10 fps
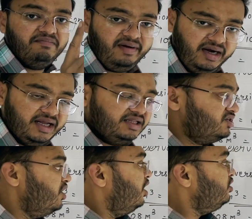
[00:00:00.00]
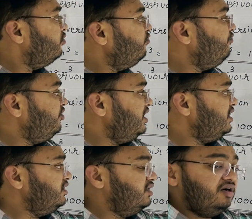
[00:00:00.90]
minutes to
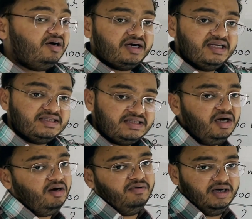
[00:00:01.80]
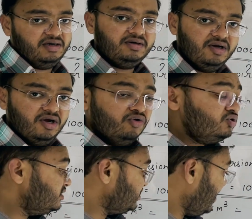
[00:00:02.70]
fill the reservoir
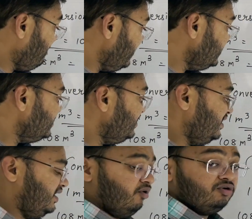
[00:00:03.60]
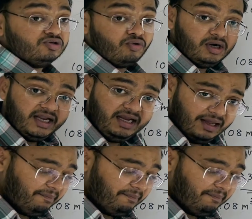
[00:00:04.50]
whose capacity, whose holding